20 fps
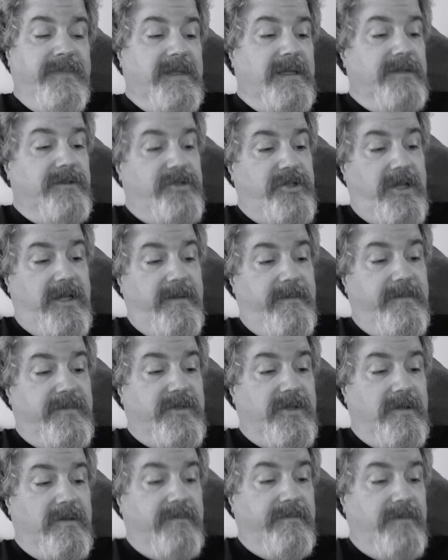
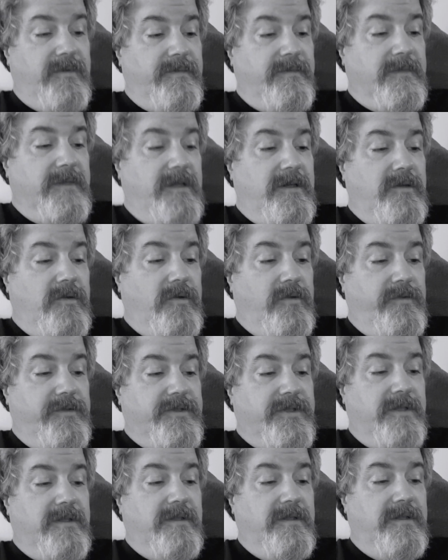James
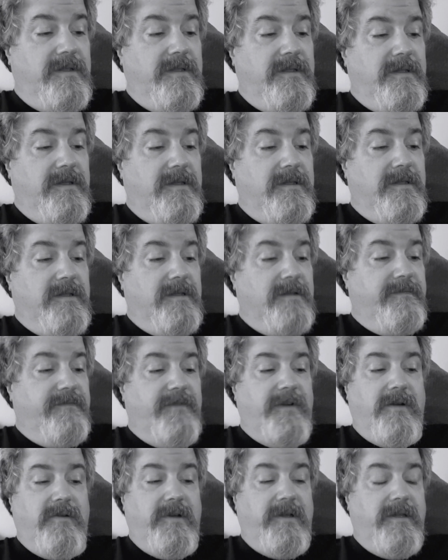Olsen,
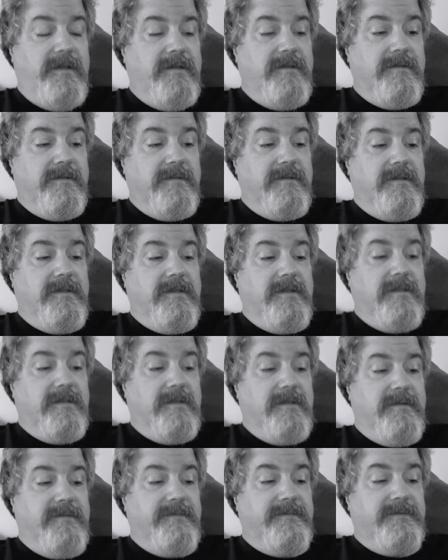very
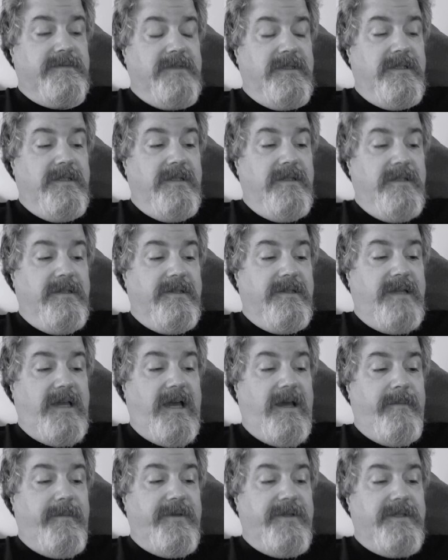
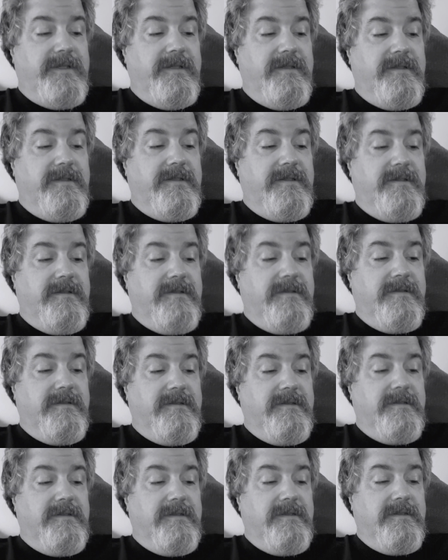competent,
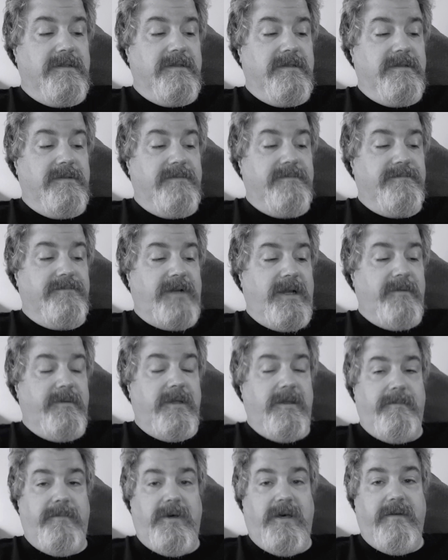
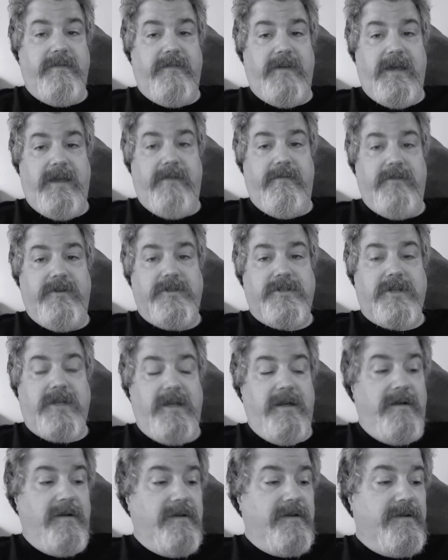probably above average
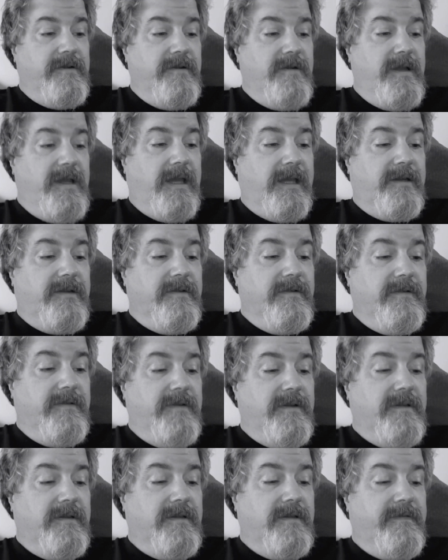character
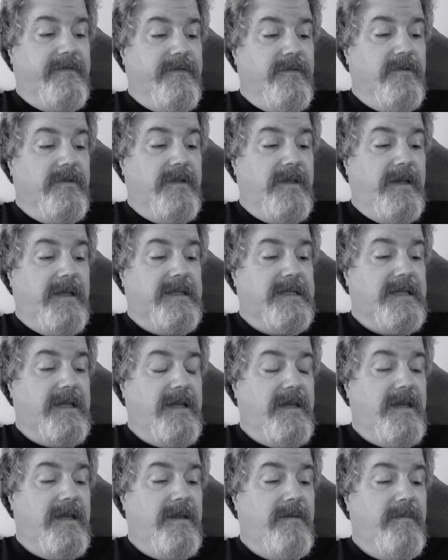actor for that
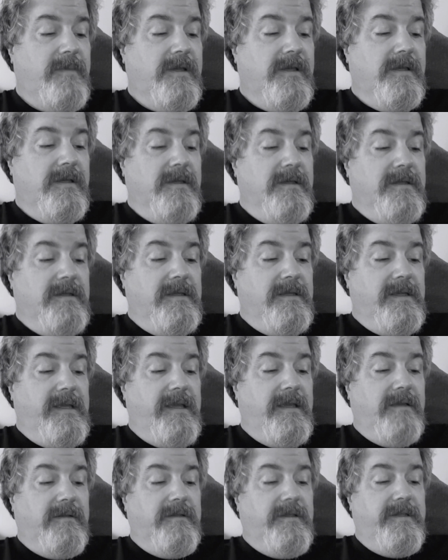time.
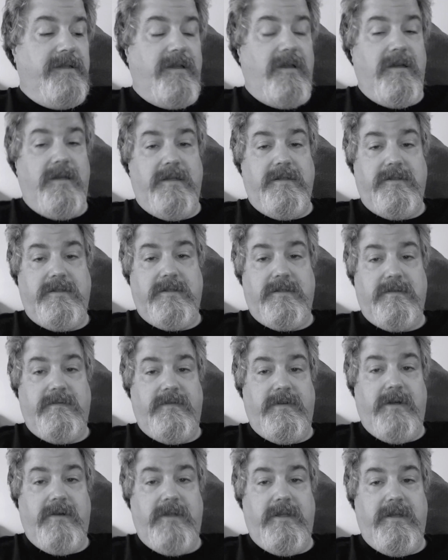Helen Hunt,
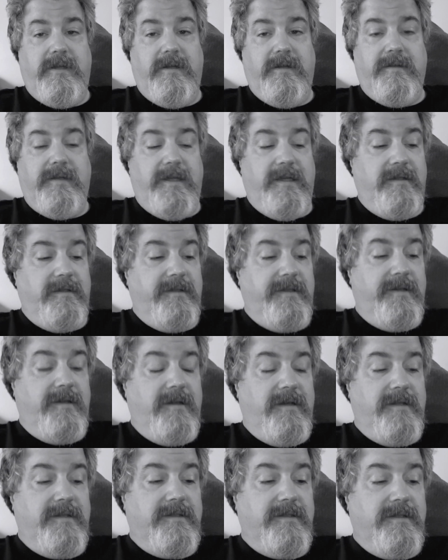very young Helen
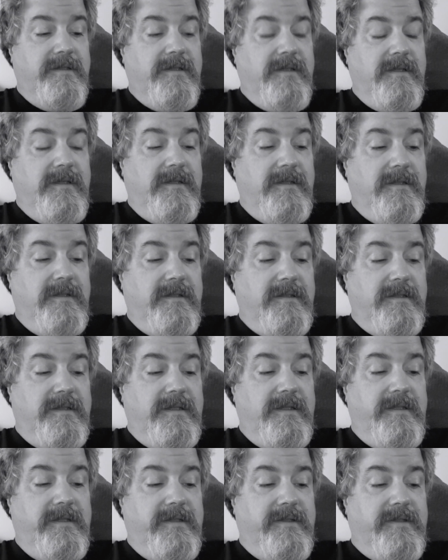Hunt,
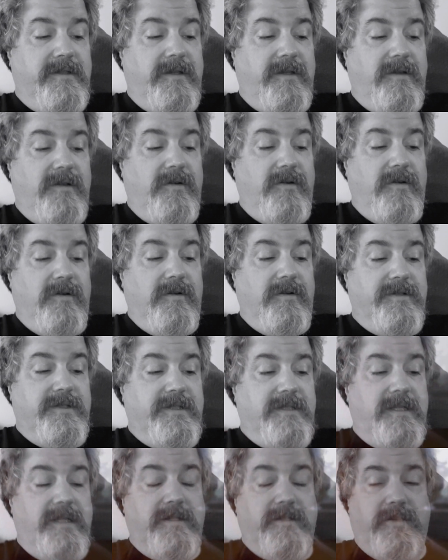is her
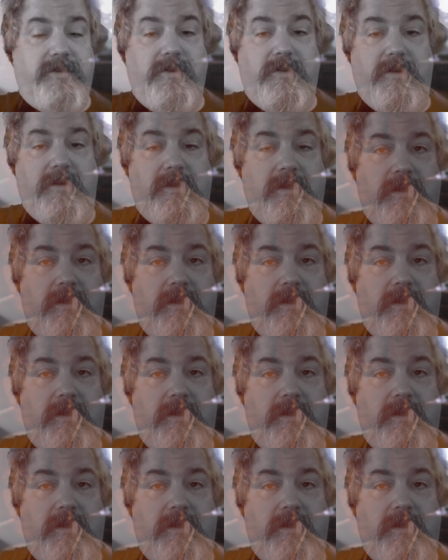sister.